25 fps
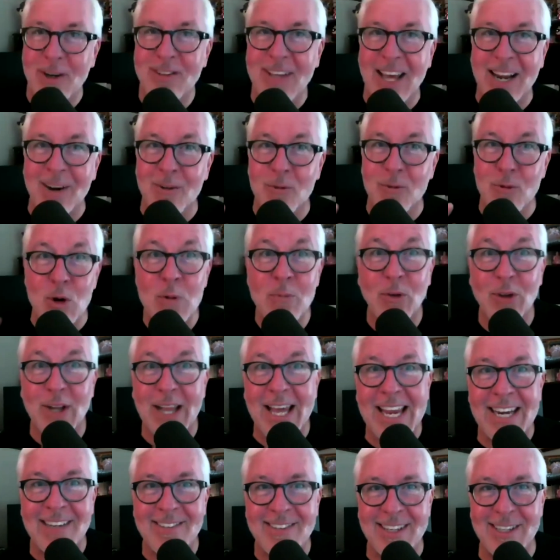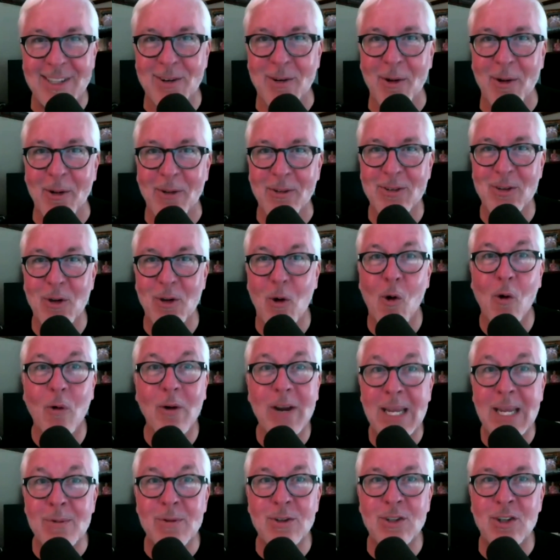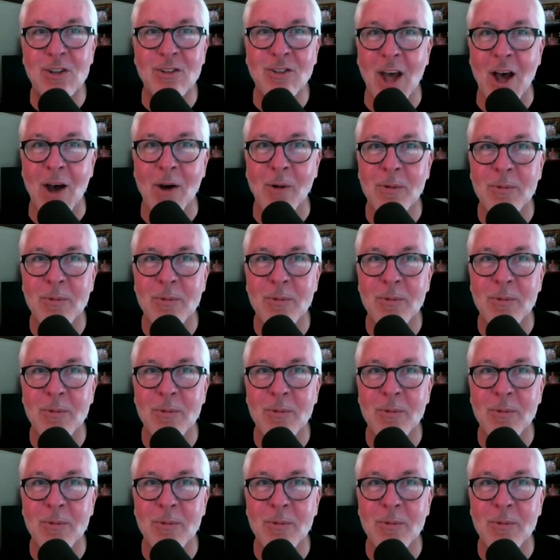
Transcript: got a room full of 18 year olds, or yeah. he would just go